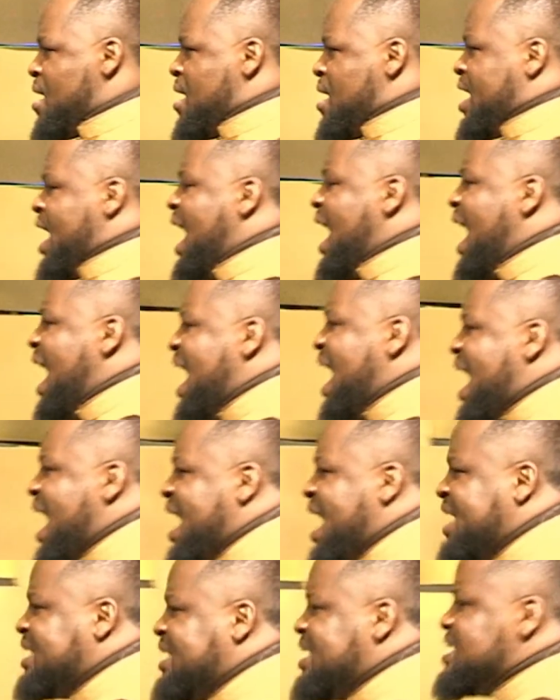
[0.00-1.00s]

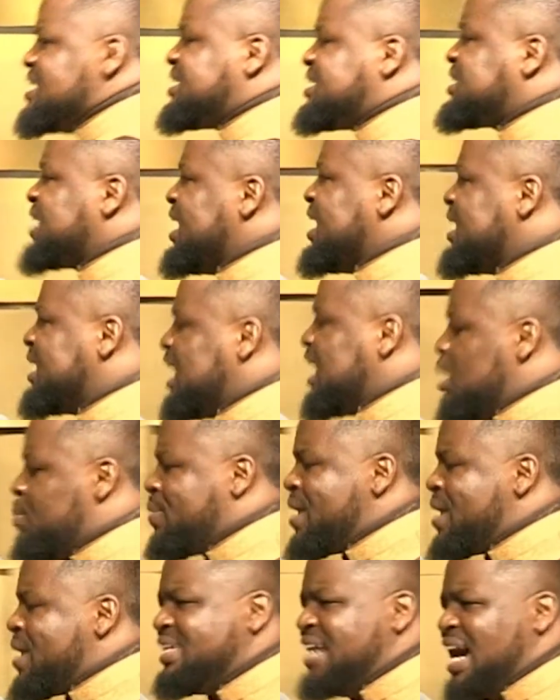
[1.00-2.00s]
Hey, single
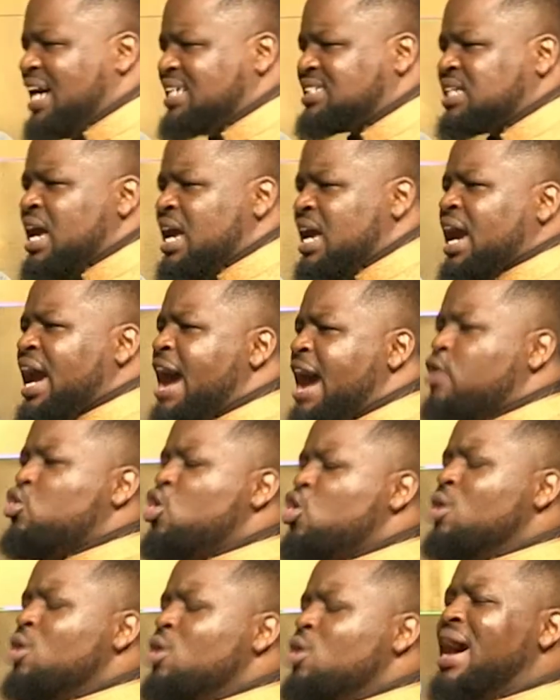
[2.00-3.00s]
brothers, a
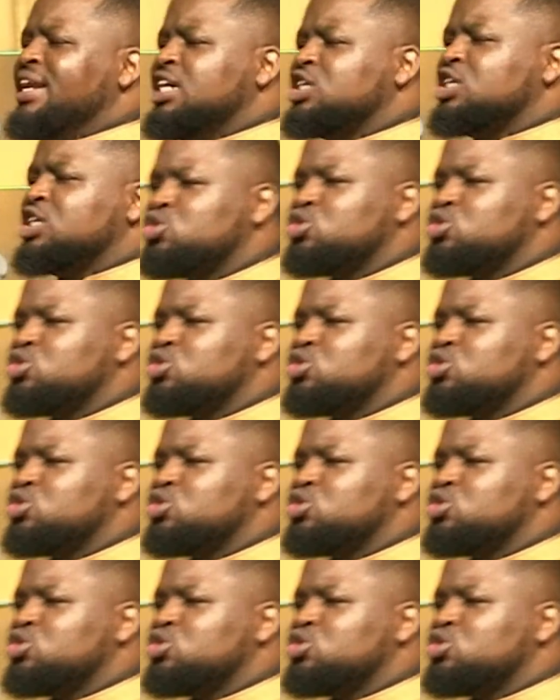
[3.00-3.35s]
woman is